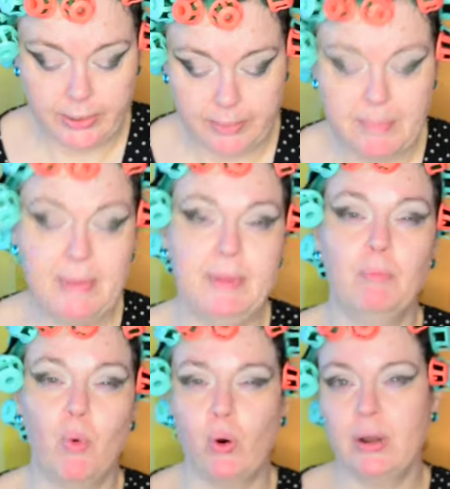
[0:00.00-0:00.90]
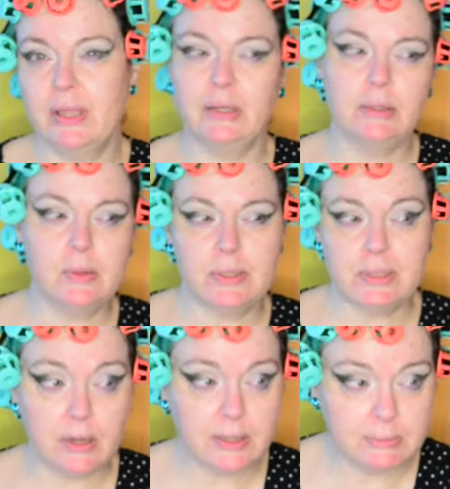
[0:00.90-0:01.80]
maybe more than a Lois
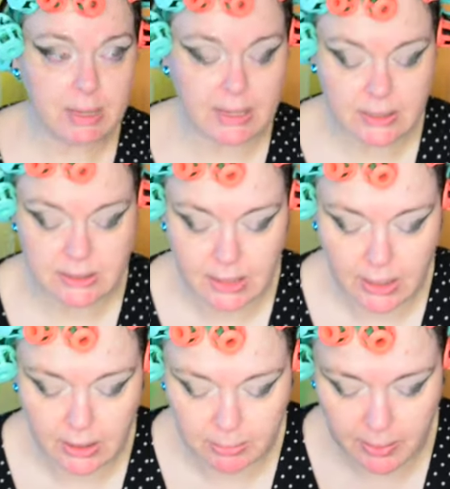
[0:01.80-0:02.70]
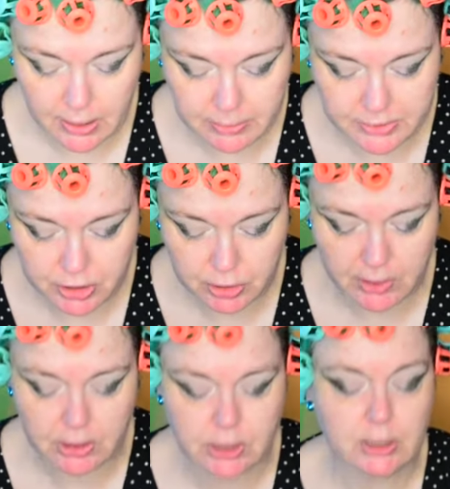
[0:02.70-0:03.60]
Cosmetics type
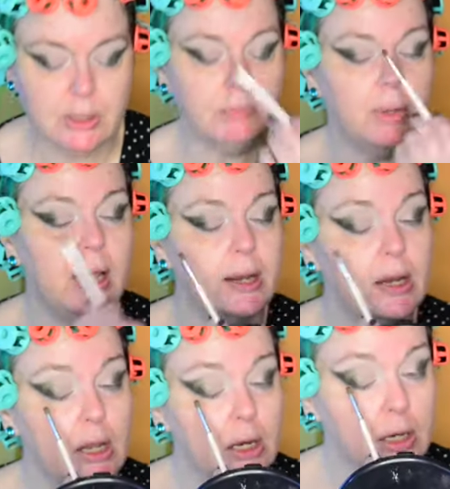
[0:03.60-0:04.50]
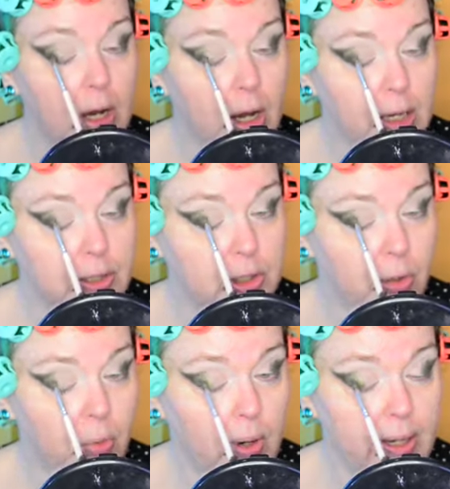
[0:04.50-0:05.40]
situation, but not
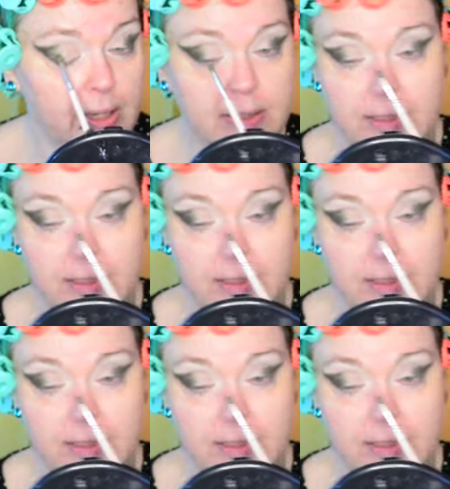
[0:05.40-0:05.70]
quite